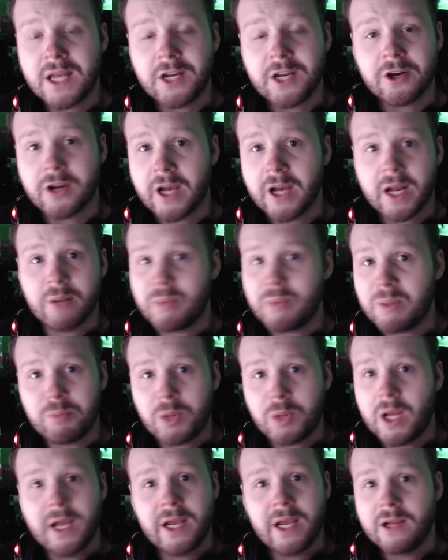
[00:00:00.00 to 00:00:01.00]
and you're going to be
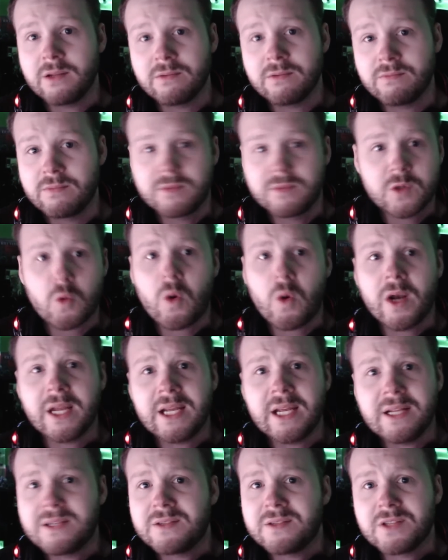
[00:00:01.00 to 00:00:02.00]
playing
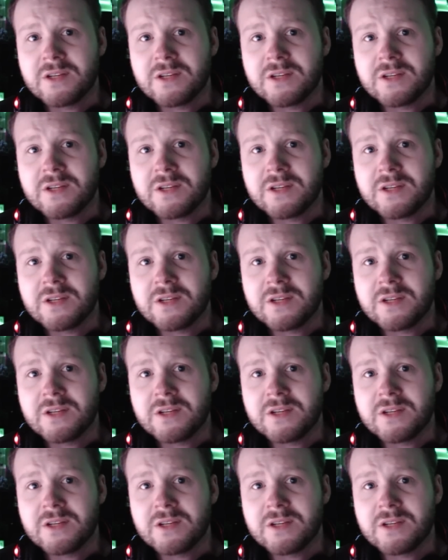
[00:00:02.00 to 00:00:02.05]
20